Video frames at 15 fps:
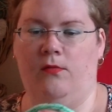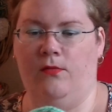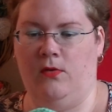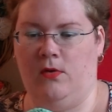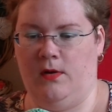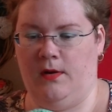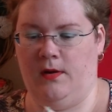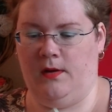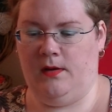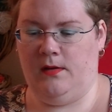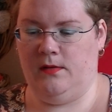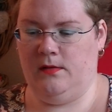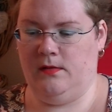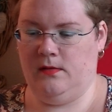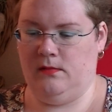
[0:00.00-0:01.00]
for the
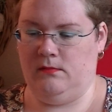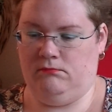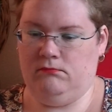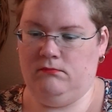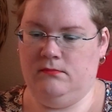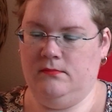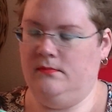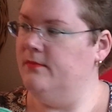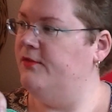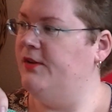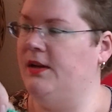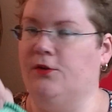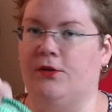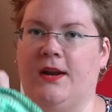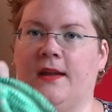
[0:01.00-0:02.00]

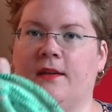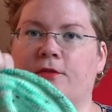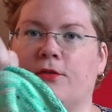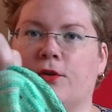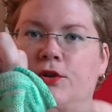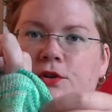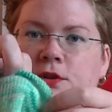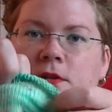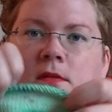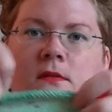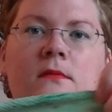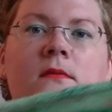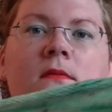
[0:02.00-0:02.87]
fingering version.